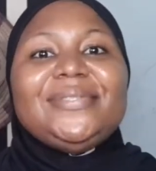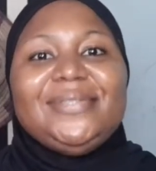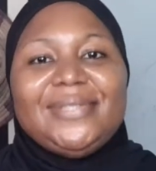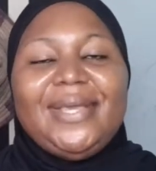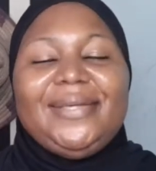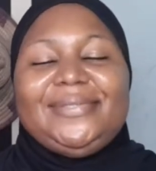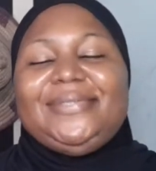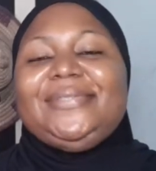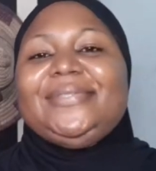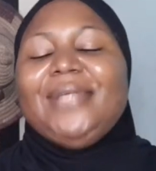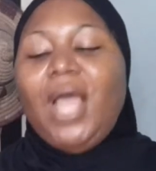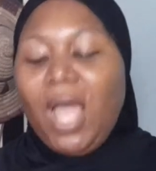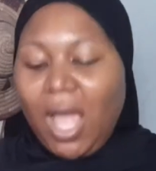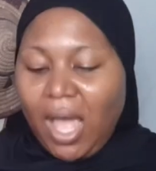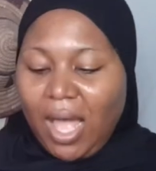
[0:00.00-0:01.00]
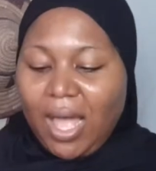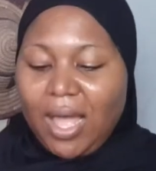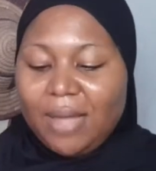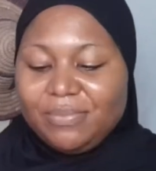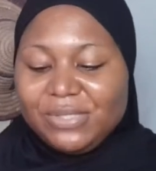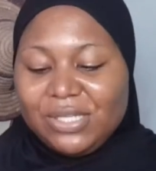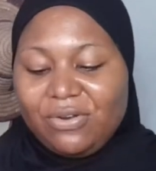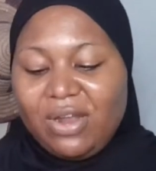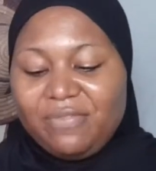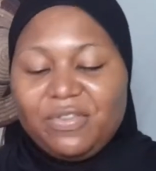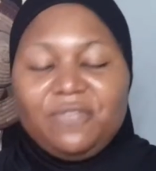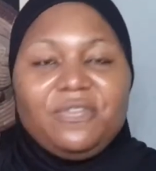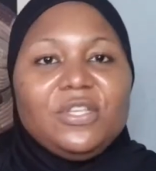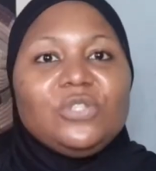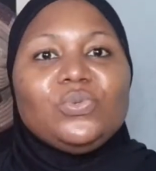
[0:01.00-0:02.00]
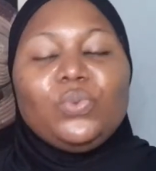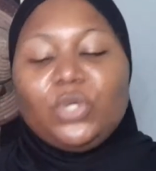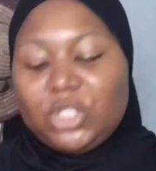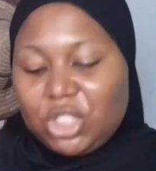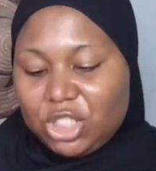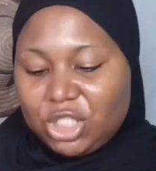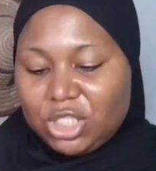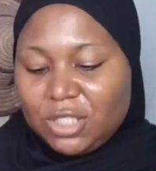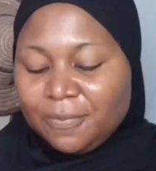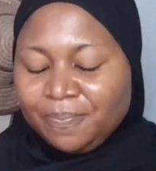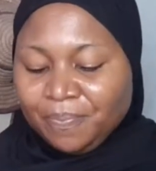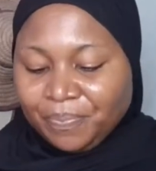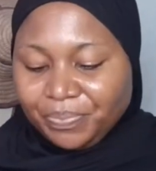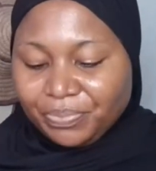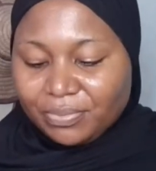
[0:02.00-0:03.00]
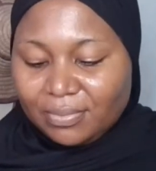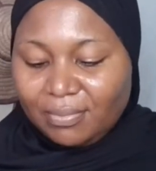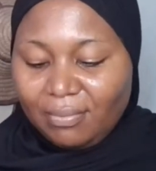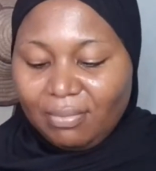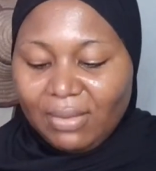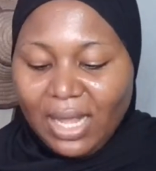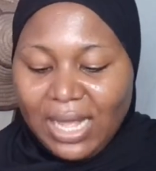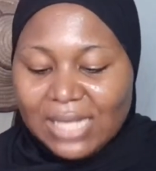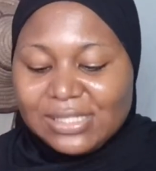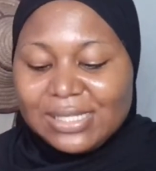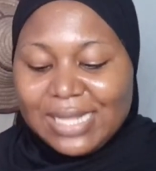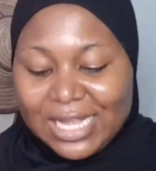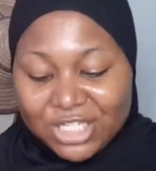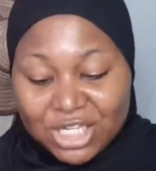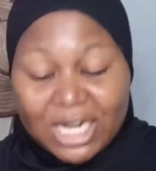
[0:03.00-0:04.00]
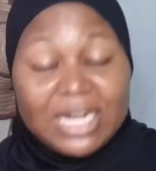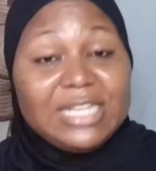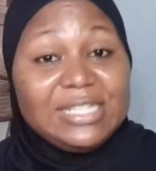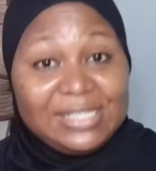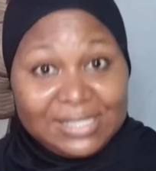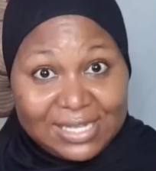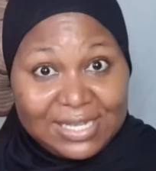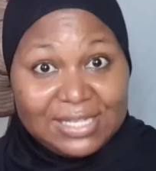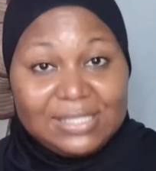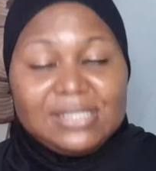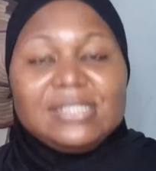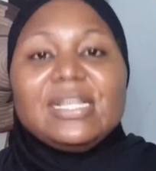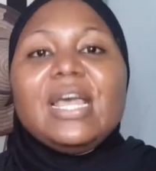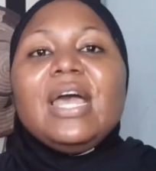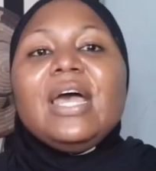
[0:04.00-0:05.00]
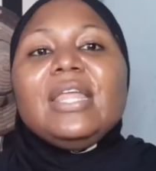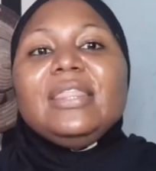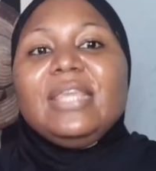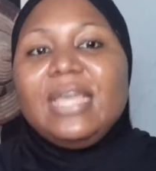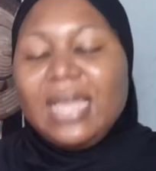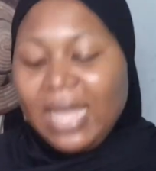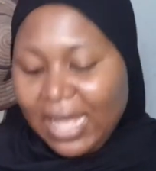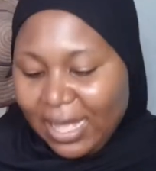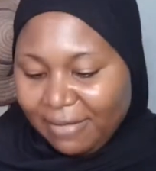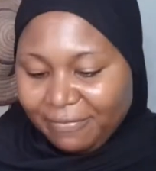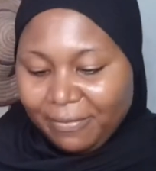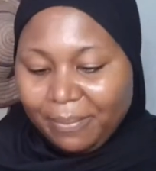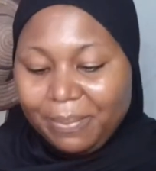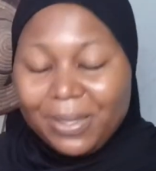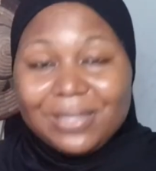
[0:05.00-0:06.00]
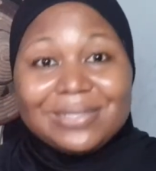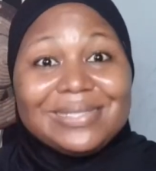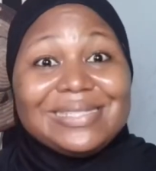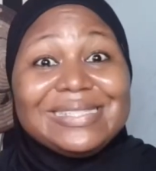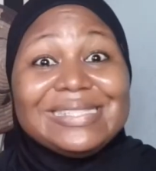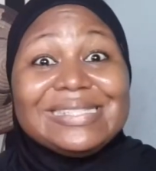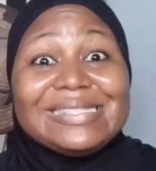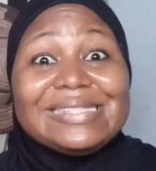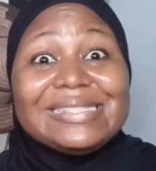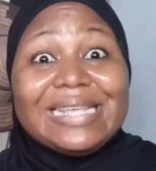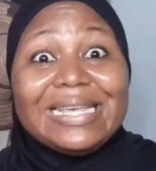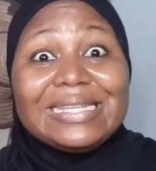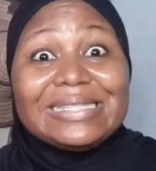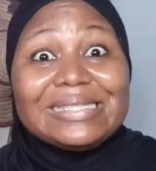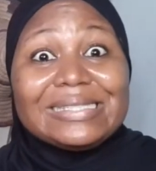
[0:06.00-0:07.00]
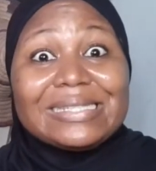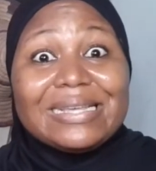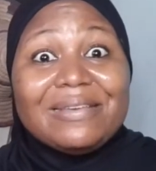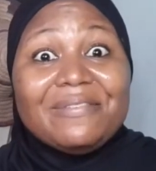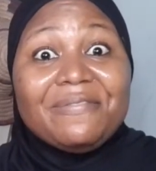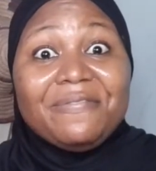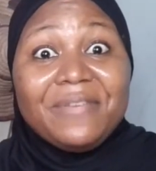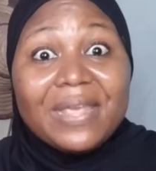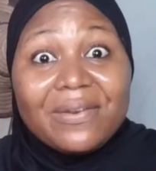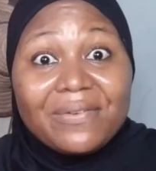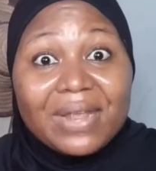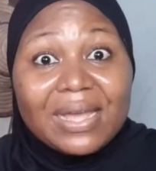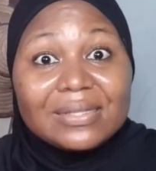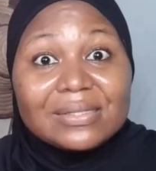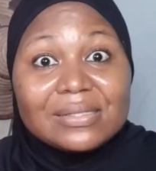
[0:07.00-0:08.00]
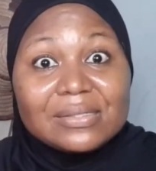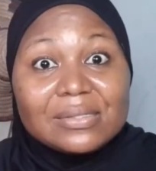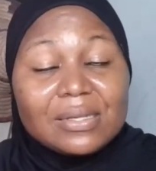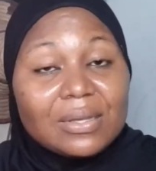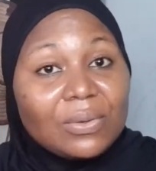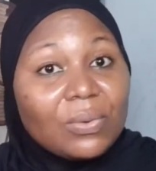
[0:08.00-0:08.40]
Yes, CeraVe face wash / cleansers, they have about 6 variants.